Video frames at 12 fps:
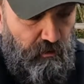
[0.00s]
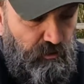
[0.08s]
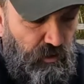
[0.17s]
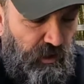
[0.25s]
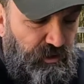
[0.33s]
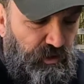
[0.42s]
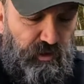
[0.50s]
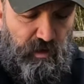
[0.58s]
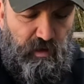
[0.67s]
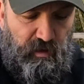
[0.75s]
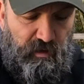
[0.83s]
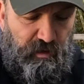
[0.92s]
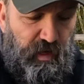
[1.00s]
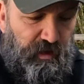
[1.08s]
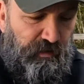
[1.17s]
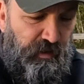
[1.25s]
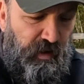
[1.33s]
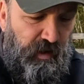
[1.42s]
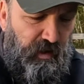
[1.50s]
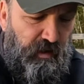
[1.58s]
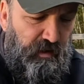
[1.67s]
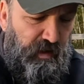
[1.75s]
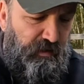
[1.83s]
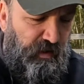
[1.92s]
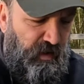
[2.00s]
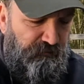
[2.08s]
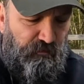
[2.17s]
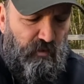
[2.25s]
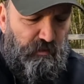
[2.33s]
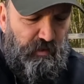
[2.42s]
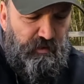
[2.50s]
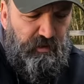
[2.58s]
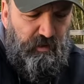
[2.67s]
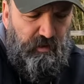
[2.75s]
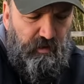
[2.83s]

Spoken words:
So let's get in there and get the knife opened.